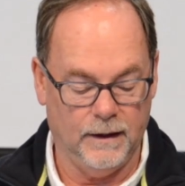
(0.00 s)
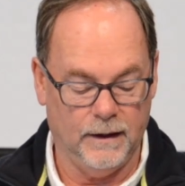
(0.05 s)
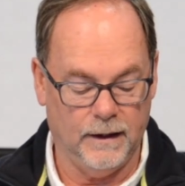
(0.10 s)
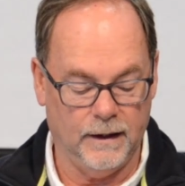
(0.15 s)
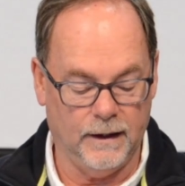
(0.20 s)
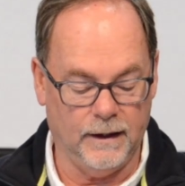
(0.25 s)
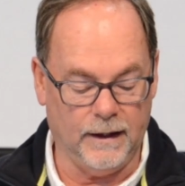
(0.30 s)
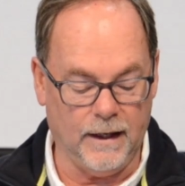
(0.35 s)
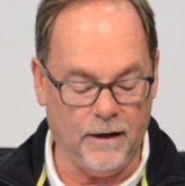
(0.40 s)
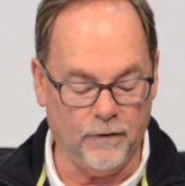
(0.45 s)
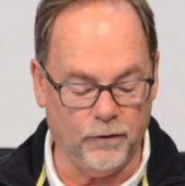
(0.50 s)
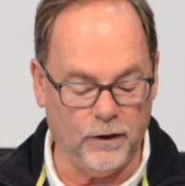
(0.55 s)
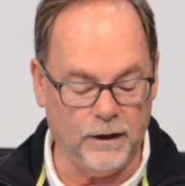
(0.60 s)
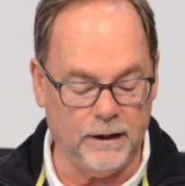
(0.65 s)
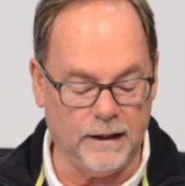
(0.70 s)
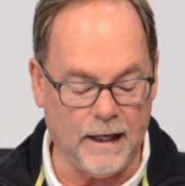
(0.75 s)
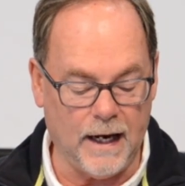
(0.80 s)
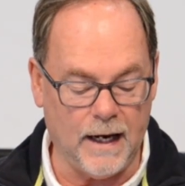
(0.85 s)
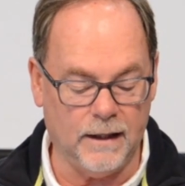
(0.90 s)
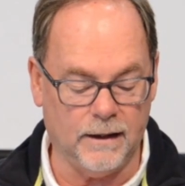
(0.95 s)
And
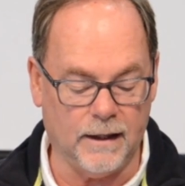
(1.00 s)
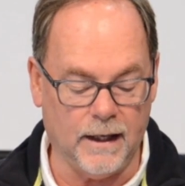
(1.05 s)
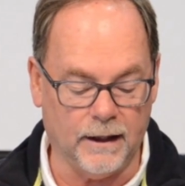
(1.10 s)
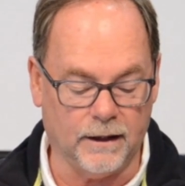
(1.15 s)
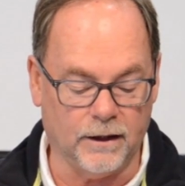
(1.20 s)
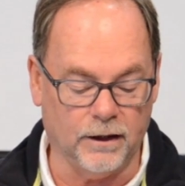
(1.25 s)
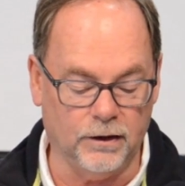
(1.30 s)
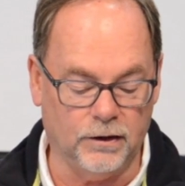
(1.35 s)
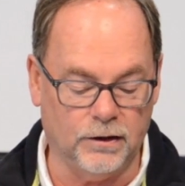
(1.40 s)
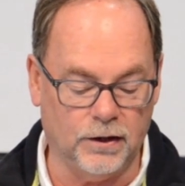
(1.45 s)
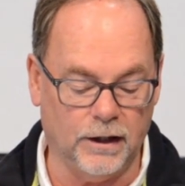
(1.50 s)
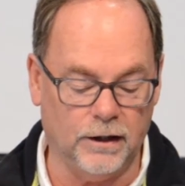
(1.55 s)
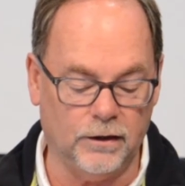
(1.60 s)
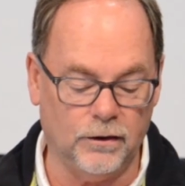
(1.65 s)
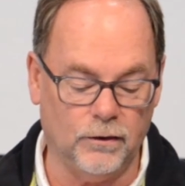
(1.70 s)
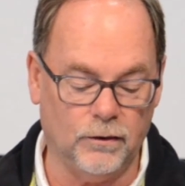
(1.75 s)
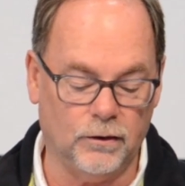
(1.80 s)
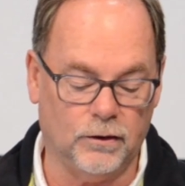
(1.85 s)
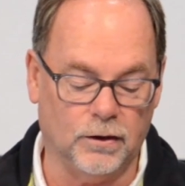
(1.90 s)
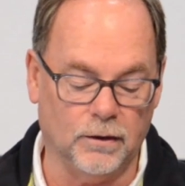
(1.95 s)
every day they
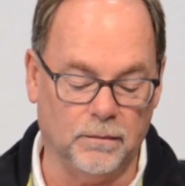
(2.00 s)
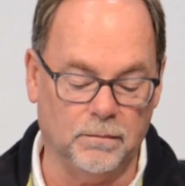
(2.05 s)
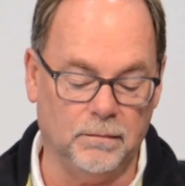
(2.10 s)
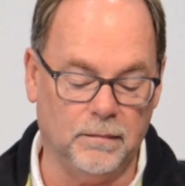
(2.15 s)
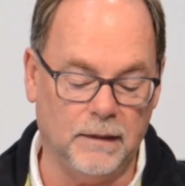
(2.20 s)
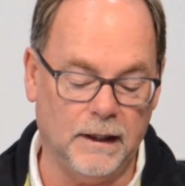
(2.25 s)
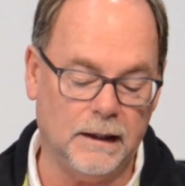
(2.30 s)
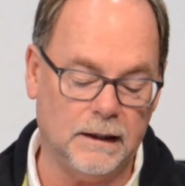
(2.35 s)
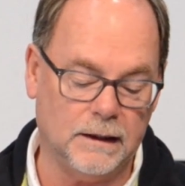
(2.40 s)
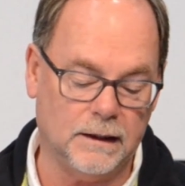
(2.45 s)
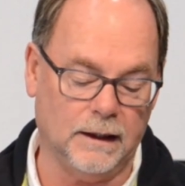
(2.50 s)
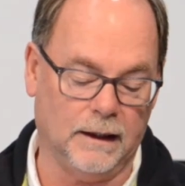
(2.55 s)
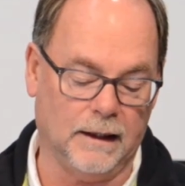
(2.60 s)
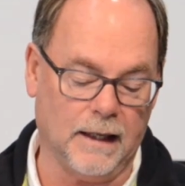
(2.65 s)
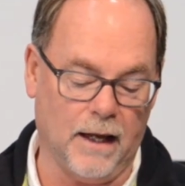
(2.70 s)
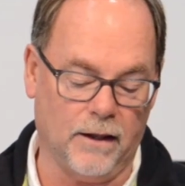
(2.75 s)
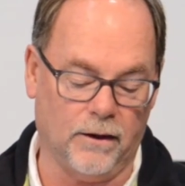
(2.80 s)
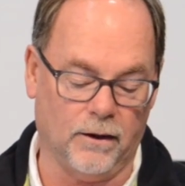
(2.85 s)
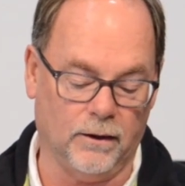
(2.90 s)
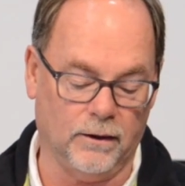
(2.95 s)
continued to meet
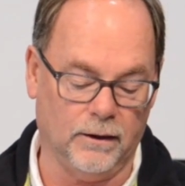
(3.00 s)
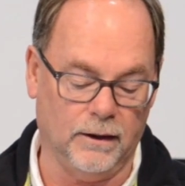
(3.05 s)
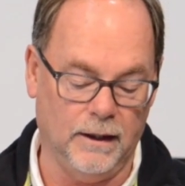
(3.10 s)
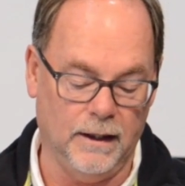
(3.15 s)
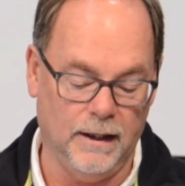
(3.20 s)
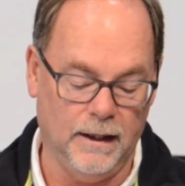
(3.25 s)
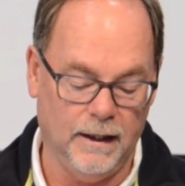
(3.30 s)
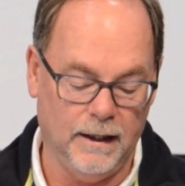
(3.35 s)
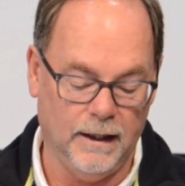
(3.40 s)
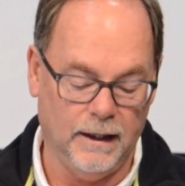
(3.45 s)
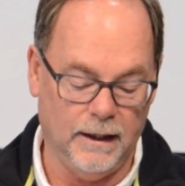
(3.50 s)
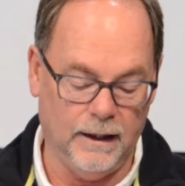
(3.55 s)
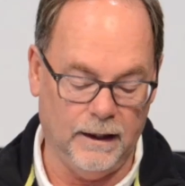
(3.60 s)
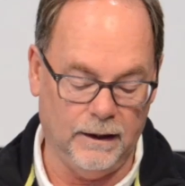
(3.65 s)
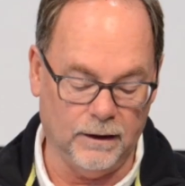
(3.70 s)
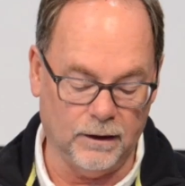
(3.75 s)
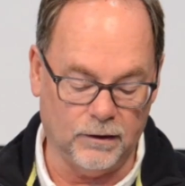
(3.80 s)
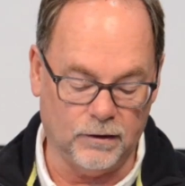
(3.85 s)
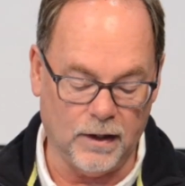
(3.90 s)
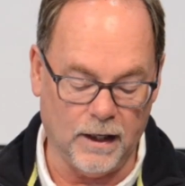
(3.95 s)
together
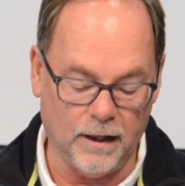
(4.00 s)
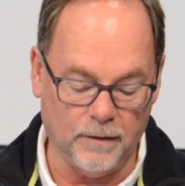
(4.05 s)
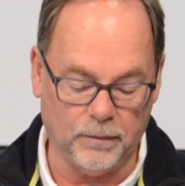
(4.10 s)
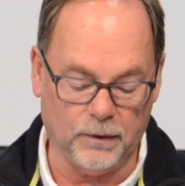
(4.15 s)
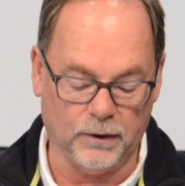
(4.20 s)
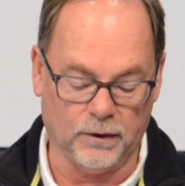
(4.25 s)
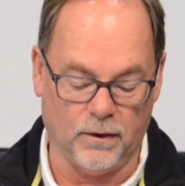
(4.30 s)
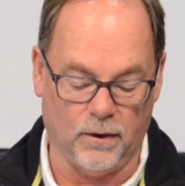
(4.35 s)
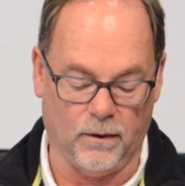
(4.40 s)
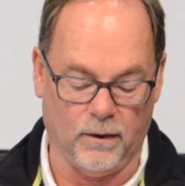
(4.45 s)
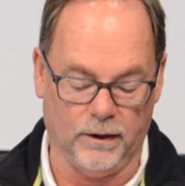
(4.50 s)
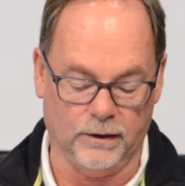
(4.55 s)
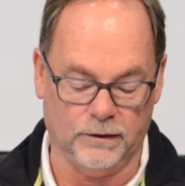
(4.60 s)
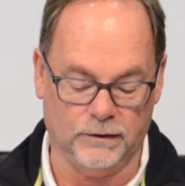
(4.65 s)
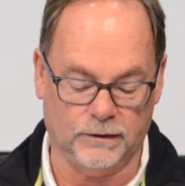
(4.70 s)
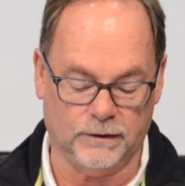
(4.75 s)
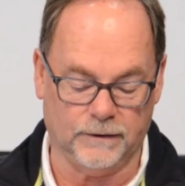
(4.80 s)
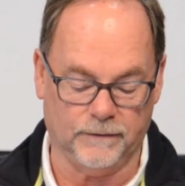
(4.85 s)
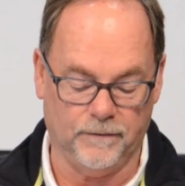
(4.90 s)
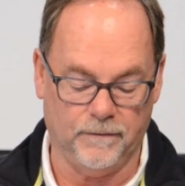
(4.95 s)
in the temple
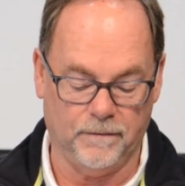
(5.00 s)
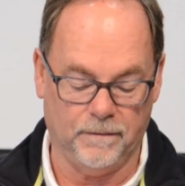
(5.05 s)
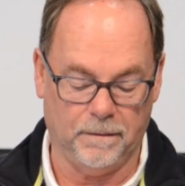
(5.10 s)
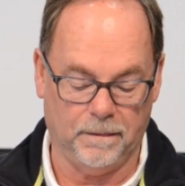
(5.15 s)
courts.